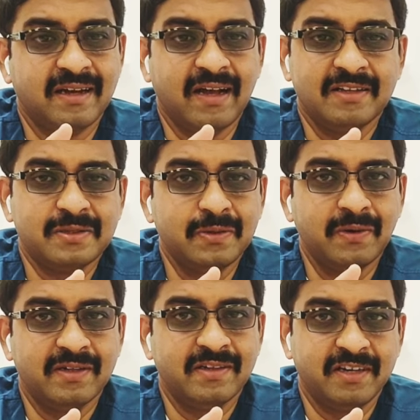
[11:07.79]
has no
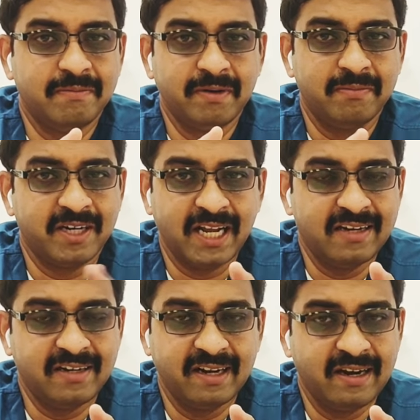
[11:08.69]
other treatment modality